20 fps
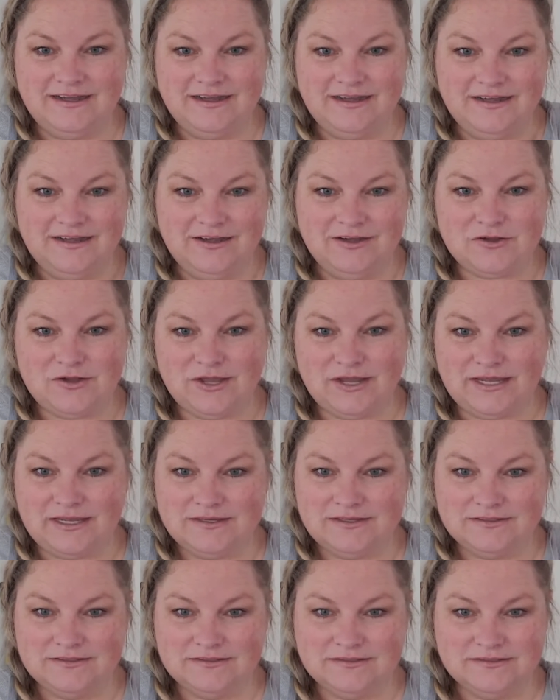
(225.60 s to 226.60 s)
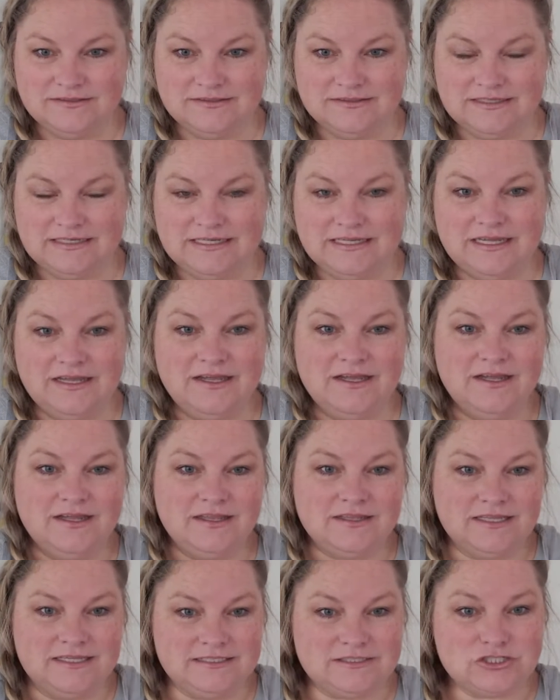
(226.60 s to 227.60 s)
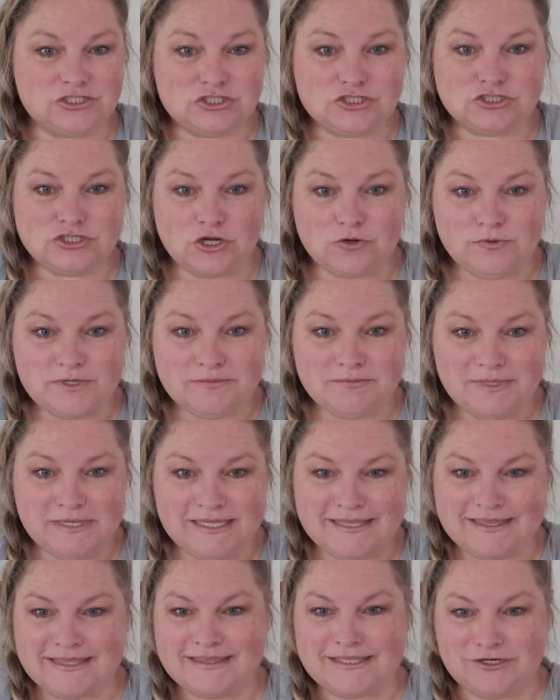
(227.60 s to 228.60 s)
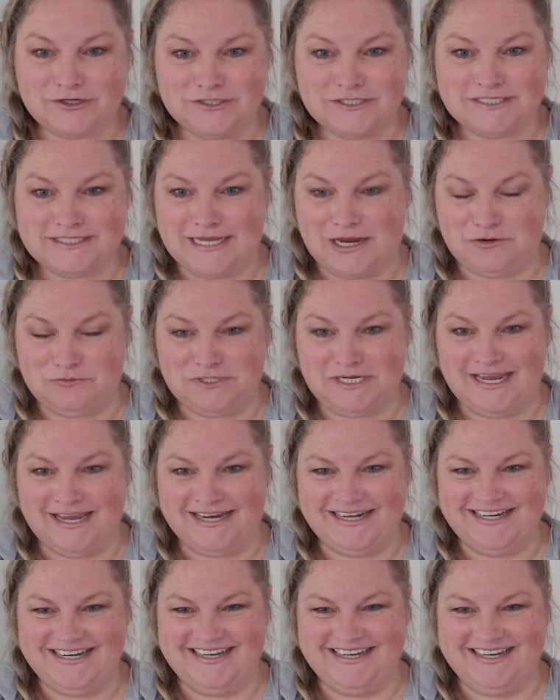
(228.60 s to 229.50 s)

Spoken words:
Okay, it's showing me that there is sound again.